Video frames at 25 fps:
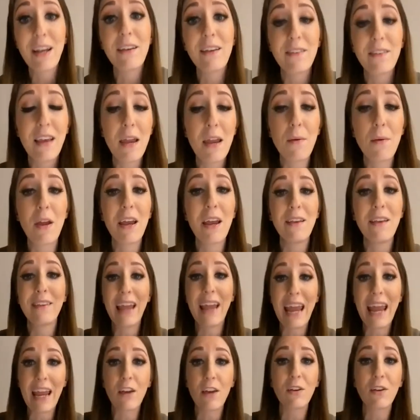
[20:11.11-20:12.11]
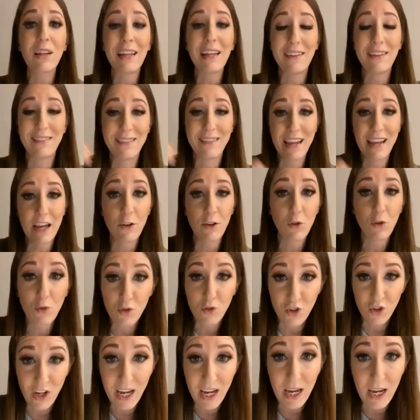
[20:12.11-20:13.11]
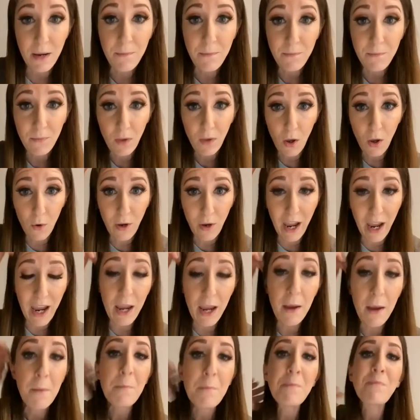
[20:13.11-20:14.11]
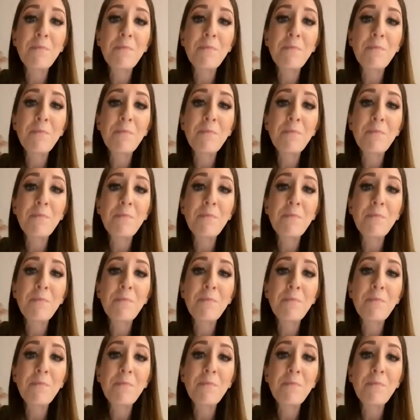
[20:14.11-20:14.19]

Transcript: his name, his handle is Daniel G. Okay.